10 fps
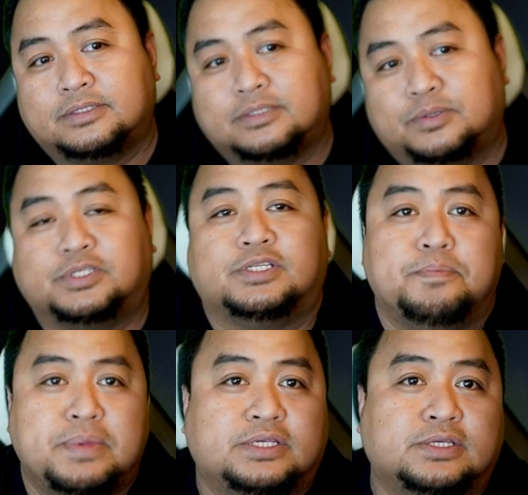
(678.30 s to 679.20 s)
what's the
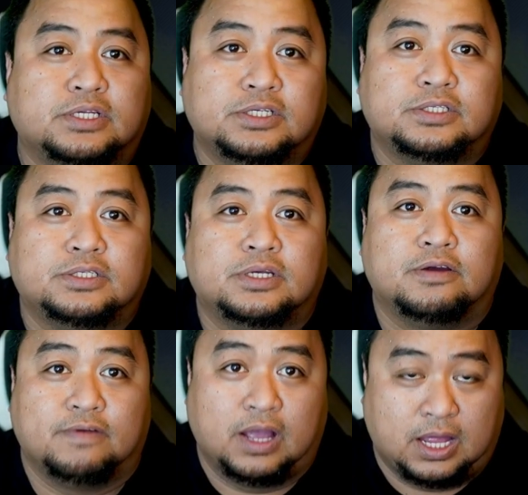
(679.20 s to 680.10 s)
message
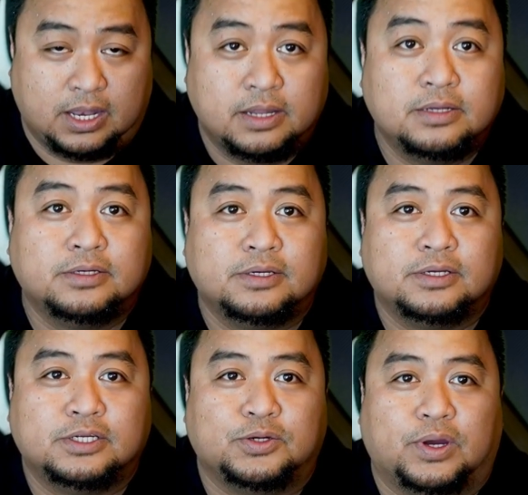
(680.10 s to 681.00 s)
of God
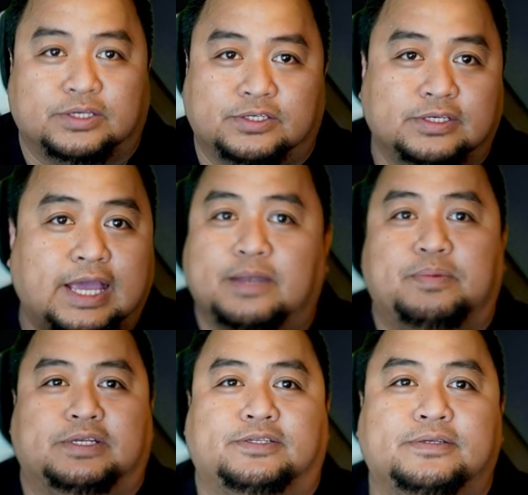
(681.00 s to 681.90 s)
to us. God
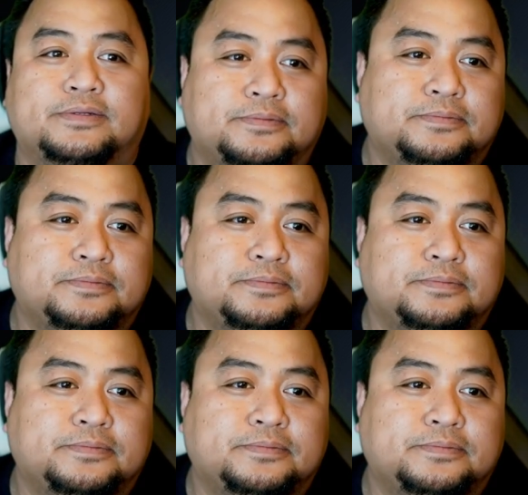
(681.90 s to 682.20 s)
bless you.